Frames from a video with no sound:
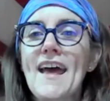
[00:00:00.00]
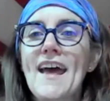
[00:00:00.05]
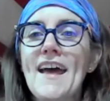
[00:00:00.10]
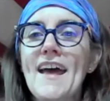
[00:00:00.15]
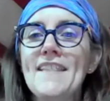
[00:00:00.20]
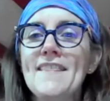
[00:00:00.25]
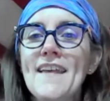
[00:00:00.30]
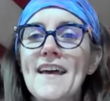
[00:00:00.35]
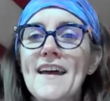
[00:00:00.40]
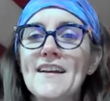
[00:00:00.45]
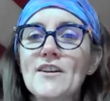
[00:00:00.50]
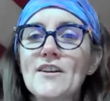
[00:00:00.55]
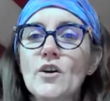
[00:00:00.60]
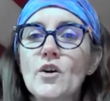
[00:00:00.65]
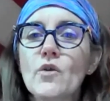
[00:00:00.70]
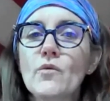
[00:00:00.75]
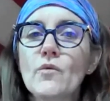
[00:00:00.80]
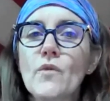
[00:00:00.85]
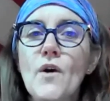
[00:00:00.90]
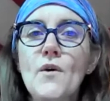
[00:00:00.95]
And then
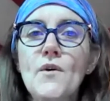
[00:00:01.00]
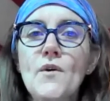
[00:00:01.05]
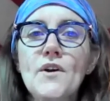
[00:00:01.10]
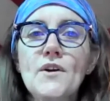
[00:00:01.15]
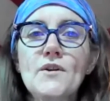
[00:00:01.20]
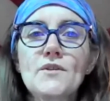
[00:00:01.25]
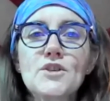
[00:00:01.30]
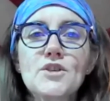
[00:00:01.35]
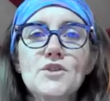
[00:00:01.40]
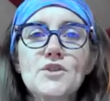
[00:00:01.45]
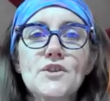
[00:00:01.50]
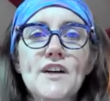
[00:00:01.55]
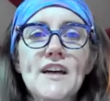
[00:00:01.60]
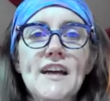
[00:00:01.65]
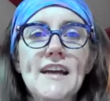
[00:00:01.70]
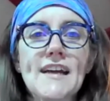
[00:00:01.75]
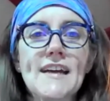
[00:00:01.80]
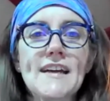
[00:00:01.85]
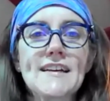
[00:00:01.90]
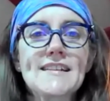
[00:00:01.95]
grow your
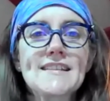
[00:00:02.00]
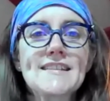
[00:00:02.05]
tree.